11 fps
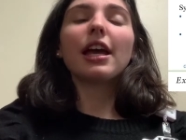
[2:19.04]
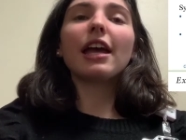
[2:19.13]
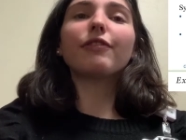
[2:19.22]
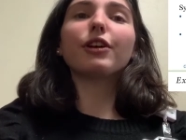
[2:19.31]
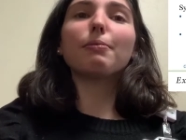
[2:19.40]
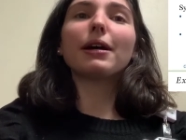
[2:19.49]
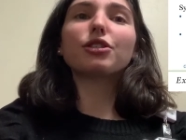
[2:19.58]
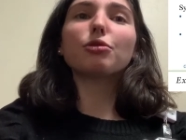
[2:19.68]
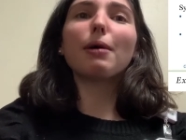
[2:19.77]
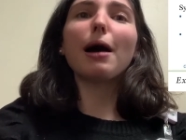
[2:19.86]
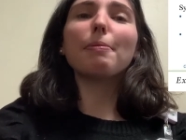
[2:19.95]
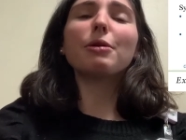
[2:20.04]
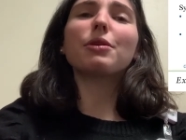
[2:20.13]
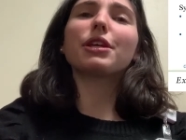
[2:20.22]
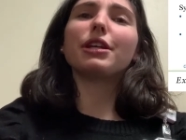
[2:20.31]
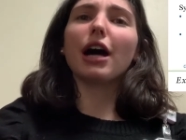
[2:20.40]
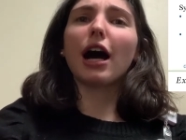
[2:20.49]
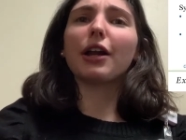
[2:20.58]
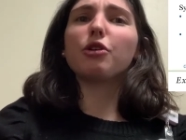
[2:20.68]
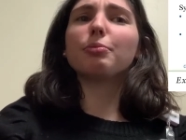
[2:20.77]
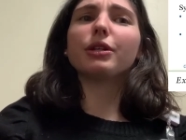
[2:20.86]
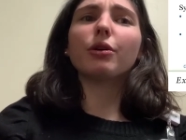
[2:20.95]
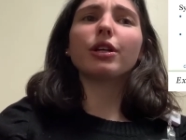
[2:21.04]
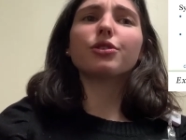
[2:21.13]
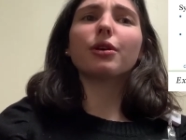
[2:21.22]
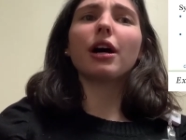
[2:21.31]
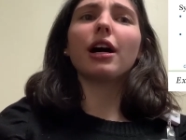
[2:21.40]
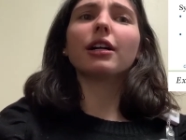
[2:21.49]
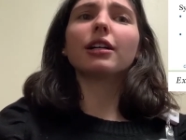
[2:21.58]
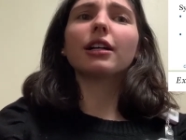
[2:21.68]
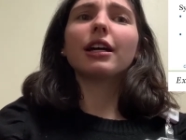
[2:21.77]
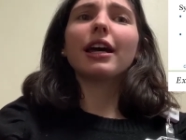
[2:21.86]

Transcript: If you're muscle popping with a non-opioid drug